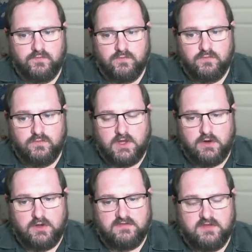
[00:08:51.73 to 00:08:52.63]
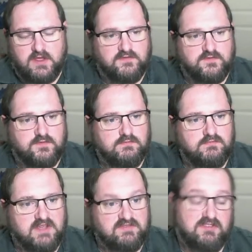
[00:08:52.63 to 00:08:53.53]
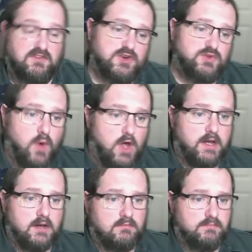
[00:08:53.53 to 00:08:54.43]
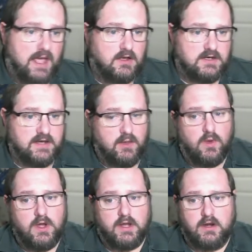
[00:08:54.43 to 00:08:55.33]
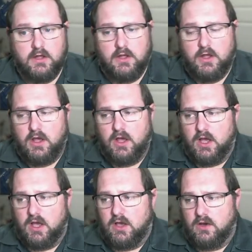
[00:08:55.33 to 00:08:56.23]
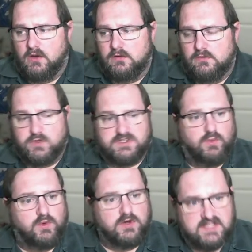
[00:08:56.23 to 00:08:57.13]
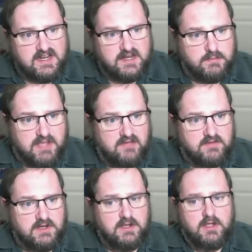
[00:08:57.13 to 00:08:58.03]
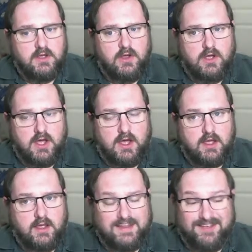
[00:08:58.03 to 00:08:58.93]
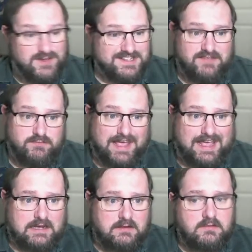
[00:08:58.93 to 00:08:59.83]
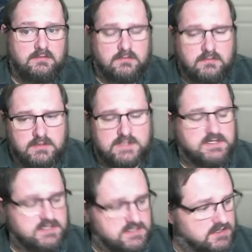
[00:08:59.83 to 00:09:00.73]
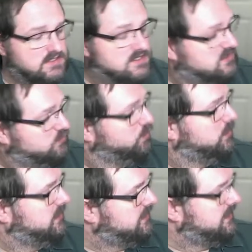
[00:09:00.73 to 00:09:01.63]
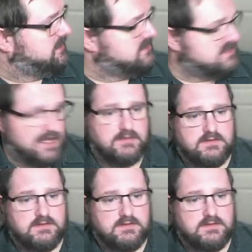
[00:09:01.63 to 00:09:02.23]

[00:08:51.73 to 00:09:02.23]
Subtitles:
If the first one back on day one was the worst that I end up having, and that wasn't even bad, this is really a nice set.